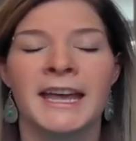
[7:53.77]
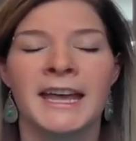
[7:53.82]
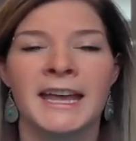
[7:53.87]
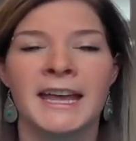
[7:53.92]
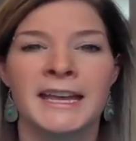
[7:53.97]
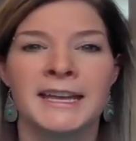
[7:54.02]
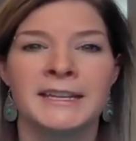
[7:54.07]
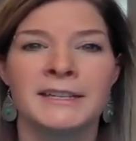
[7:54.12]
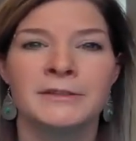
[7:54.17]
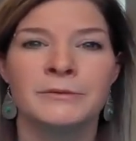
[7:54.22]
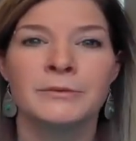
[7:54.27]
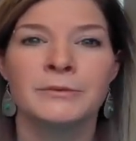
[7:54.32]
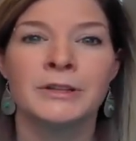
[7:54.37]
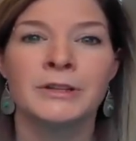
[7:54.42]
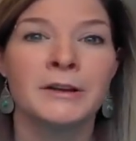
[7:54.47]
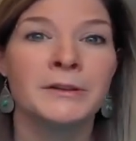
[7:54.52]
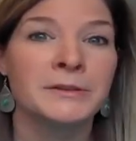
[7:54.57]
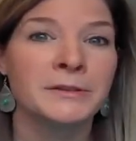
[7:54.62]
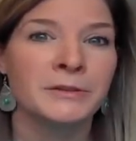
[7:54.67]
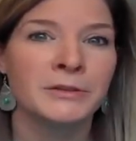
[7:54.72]
and will
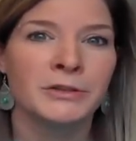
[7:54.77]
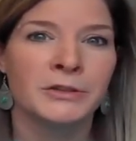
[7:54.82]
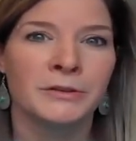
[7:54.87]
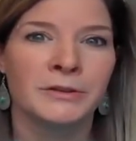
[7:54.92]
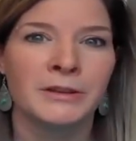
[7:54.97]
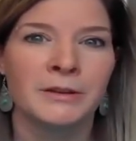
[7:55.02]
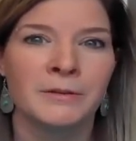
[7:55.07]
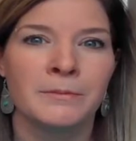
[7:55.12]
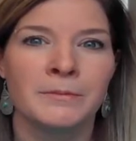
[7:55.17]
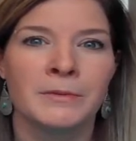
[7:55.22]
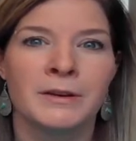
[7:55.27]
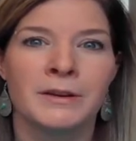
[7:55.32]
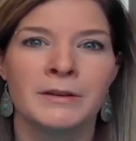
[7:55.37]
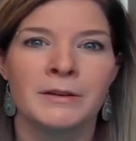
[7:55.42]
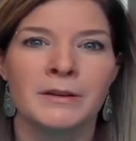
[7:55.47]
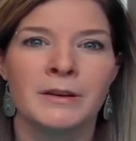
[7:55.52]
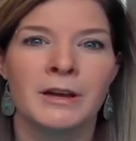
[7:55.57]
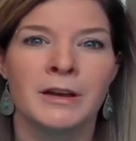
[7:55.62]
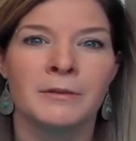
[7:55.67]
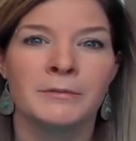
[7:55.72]
also show them
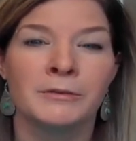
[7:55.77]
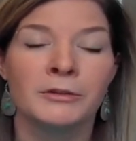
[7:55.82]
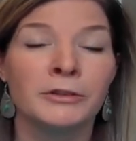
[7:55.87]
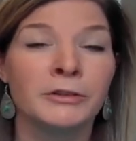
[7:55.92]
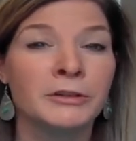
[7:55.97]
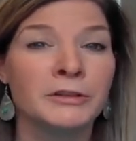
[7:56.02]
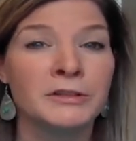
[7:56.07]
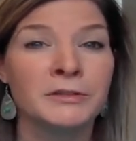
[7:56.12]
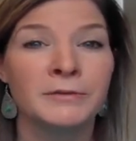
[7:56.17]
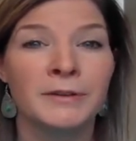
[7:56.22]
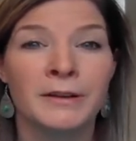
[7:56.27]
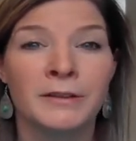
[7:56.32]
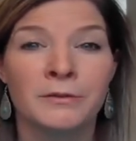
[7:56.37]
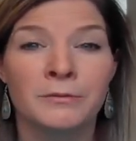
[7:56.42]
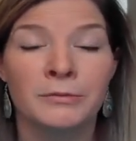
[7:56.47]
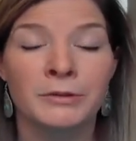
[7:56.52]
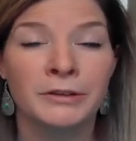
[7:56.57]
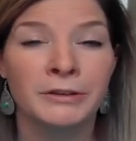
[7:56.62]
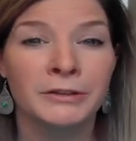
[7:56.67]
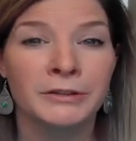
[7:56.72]
learners around
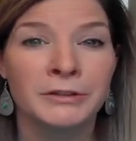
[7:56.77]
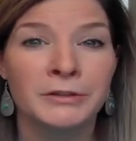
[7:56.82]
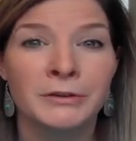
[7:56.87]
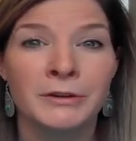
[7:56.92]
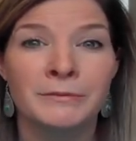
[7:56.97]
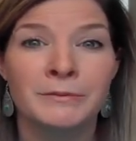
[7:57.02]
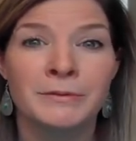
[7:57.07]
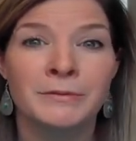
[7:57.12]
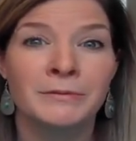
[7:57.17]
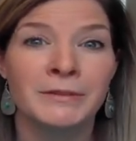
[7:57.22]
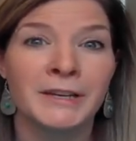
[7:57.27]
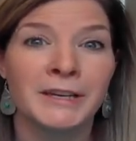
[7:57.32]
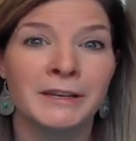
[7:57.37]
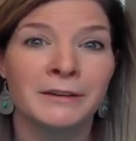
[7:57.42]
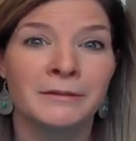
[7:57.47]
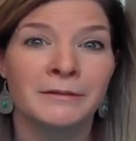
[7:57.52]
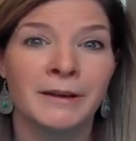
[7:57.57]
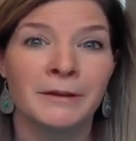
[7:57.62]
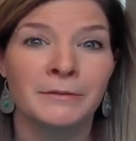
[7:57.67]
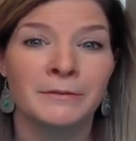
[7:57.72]
the world who have been
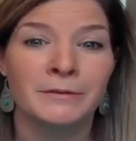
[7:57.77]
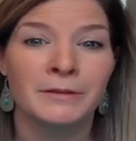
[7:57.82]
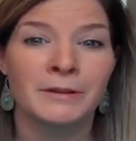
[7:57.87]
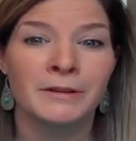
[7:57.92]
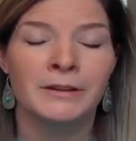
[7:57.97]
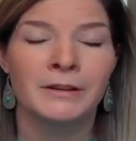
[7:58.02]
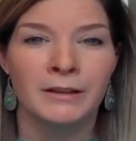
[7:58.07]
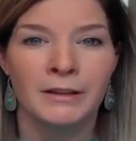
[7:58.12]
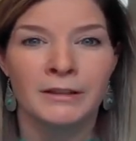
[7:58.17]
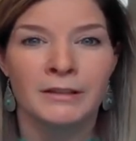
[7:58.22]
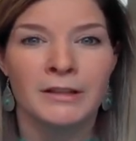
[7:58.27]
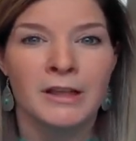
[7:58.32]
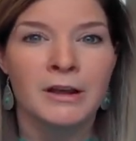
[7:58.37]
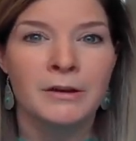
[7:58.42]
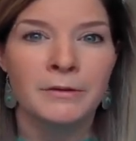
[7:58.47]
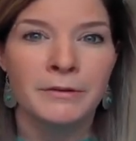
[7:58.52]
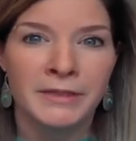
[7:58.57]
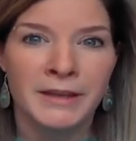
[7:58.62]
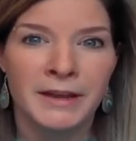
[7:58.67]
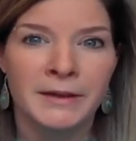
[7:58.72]
reading
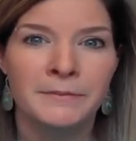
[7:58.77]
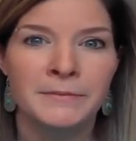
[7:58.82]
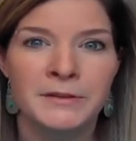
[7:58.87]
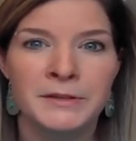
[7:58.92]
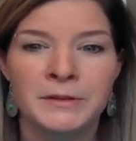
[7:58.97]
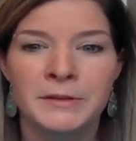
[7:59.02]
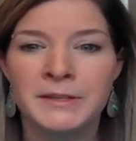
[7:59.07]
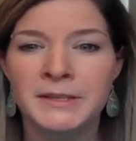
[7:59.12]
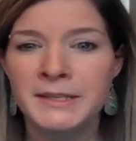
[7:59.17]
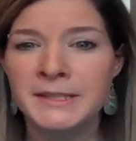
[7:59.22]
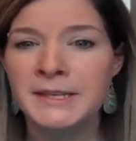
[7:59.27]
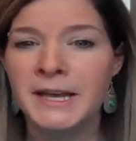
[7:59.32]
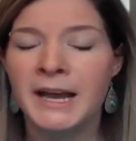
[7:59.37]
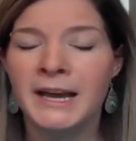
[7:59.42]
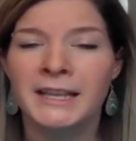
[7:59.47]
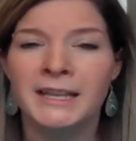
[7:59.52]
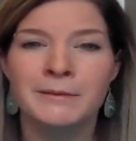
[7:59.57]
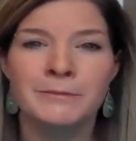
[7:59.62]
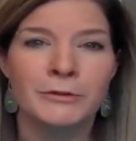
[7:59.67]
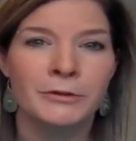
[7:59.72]
along with them. So this is
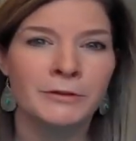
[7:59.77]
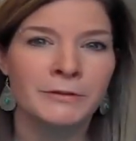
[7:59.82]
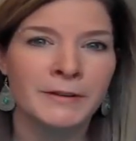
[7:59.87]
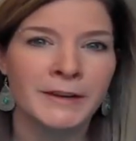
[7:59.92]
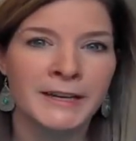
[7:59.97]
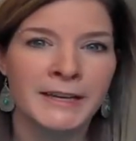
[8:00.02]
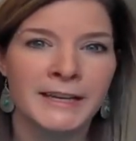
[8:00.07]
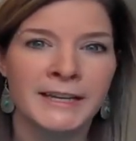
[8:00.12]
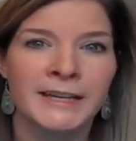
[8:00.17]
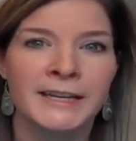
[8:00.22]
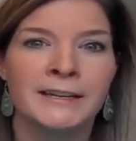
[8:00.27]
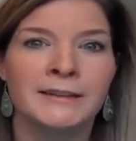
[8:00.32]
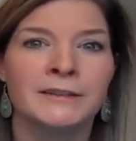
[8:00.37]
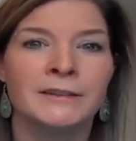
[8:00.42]
highly motivating